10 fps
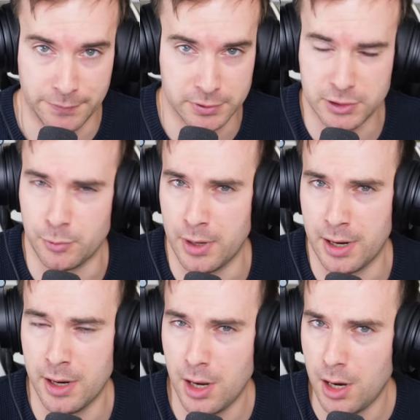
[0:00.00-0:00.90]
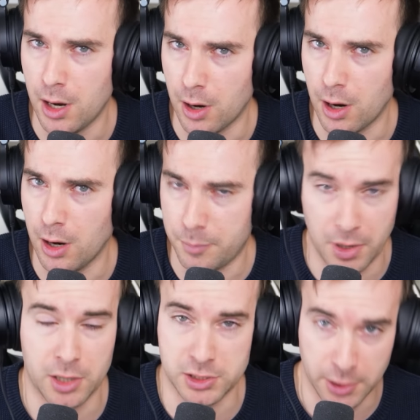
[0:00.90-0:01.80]
given Square
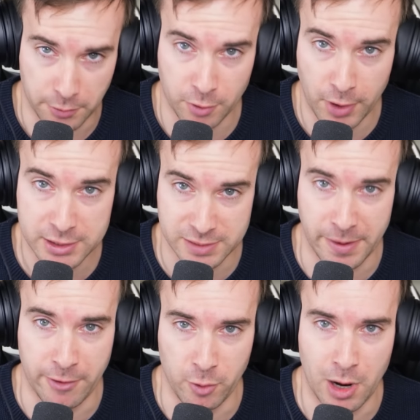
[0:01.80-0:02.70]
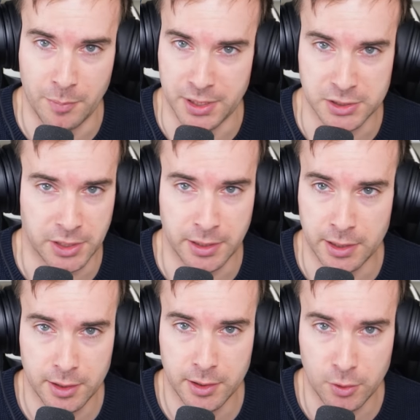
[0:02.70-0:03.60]
partially owned the rights to Mario RPG?
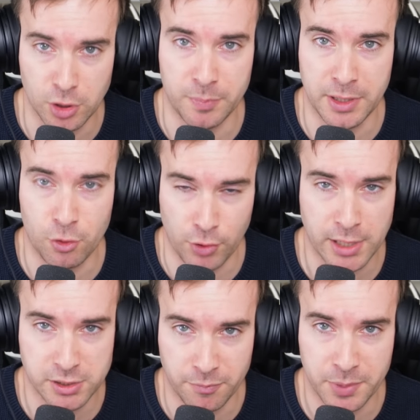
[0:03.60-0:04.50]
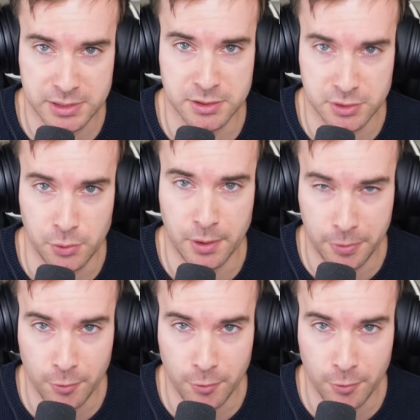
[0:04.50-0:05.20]
Could it be Creative Business Unit